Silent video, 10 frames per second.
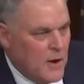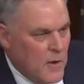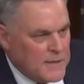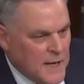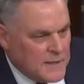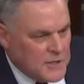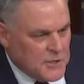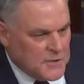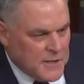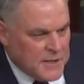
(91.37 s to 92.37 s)
always has
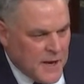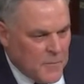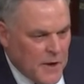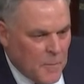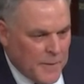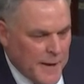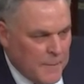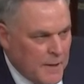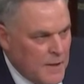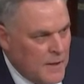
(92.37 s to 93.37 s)
issues anytime we open
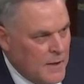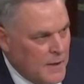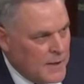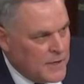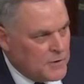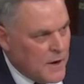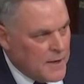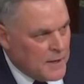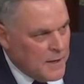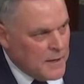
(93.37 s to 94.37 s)
up
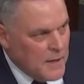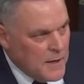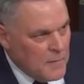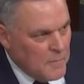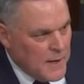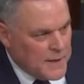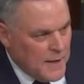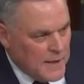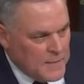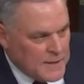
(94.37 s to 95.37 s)
electronically. But
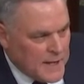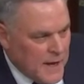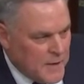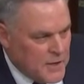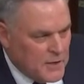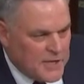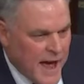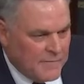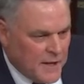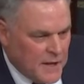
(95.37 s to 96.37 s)
let me say I'm a huge
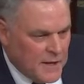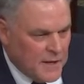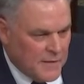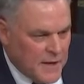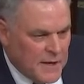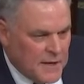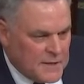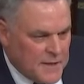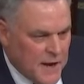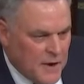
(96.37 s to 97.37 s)
advocate of getting
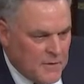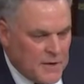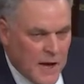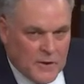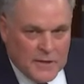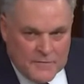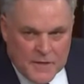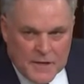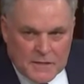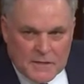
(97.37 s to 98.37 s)
us there, not only for
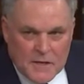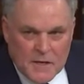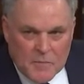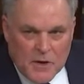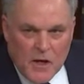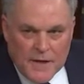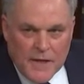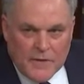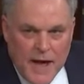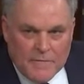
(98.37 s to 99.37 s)
this, but all the
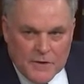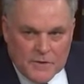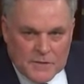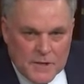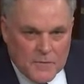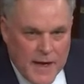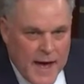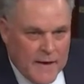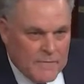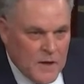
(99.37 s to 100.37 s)
other avenues that we
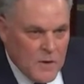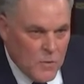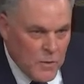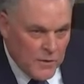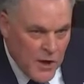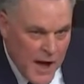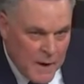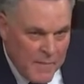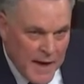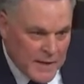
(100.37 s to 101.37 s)
have. We will not
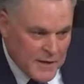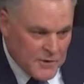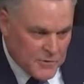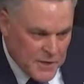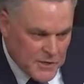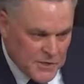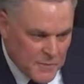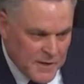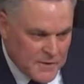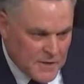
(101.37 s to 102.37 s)
abandon
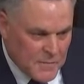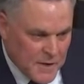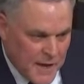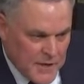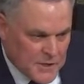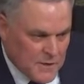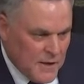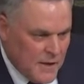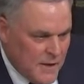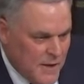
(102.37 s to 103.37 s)
traditional means of communication
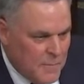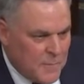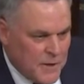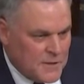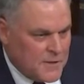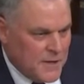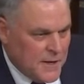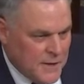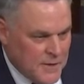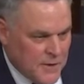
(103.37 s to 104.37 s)
in person
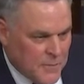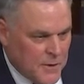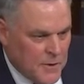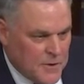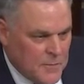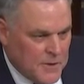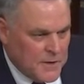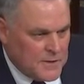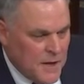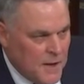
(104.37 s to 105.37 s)
and the rural
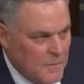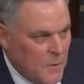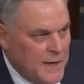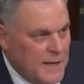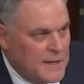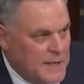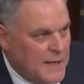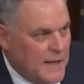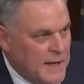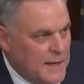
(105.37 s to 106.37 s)
communities, but we need to
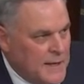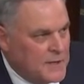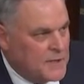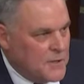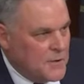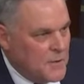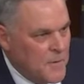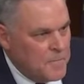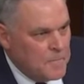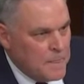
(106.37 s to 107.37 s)
get into